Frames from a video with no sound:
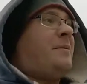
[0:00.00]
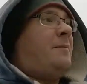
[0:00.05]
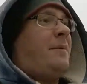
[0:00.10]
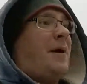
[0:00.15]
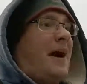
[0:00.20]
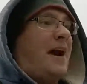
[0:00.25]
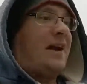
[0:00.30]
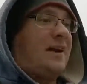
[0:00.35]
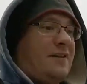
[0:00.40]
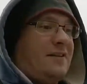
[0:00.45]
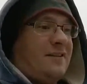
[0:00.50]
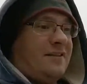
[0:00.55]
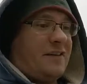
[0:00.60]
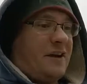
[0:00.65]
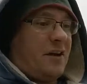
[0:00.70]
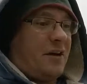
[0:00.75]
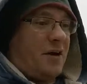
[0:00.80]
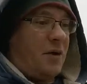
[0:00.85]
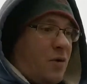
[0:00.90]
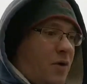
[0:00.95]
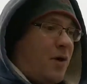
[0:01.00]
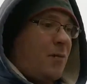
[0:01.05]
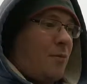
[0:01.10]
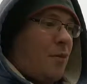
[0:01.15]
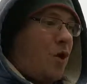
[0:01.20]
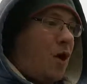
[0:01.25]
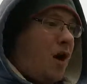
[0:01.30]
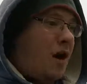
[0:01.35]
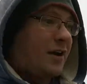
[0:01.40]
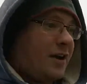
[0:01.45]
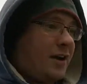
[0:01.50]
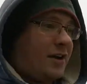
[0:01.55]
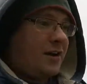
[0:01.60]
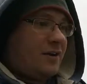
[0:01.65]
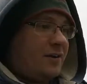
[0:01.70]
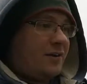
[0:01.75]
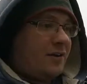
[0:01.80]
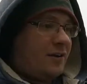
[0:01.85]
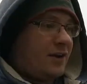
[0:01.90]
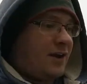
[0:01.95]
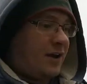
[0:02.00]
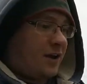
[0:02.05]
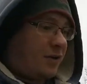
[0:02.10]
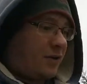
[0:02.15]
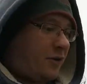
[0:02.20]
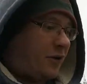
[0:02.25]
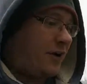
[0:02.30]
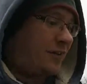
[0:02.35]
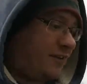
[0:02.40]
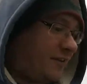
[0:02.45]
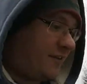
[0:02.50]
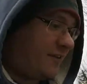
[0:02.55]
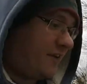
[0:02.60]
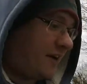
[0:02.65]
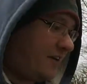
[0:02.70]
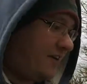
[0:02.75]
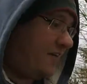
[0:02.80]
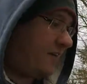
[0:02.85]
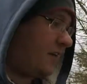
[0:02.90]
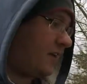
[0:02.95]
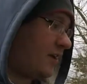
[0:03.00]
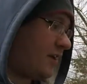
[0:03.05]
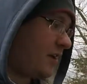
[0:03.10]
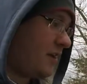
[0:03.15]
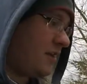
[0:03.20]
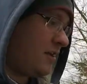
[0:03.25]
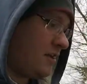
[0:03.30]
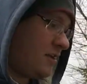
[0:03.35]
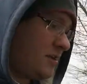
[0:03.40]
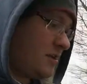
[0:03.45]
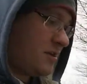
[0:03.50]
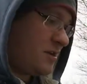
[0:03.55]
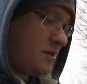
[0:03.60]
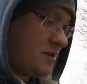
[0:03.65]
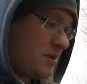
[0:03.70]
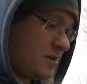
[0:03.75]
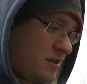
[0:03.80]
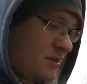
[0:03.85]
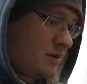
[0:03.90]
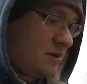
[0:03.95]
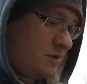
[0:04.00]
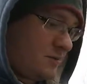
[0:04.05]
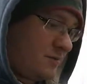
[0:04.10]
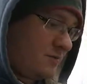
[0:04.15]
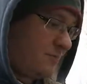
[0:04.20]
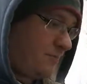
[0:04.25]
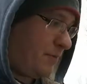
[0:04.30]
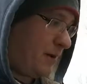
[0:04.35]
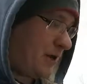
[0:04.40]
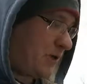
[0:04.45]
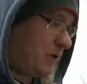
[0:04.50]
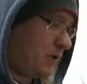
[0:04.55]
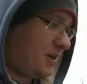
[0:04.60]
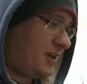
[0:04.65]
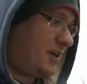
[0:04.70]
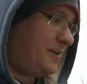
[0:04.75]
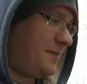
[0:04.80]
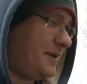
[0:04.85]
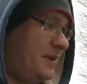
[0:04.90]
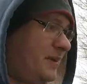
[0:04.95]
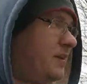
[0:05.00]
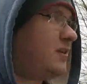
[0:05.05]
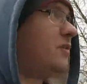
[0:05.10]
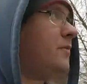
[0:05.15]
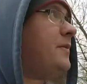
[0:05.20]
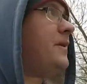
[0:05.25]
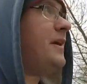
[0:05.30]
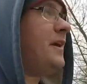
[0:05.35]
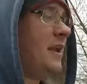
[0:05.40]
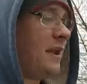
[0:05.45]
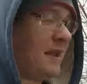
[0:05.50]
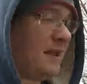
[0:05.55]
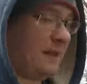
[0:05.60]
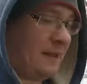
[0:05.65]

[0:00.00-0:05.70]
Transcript: back in this area where I'm walking, I gotta cross this ice again. It's buckling on me a little bit.